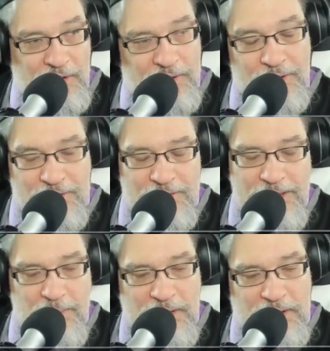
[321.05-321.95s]
You could
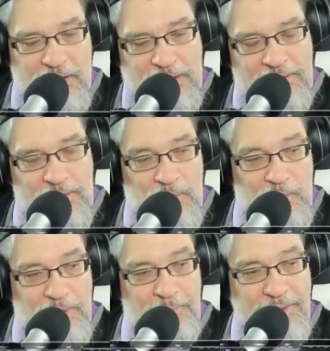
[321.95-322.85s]
say, "Well, I don't
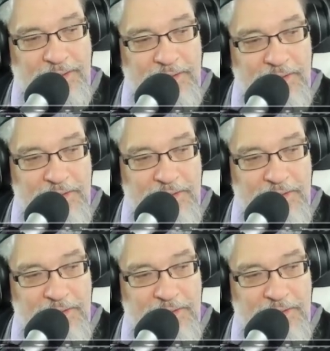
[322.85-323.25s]
want to pay the,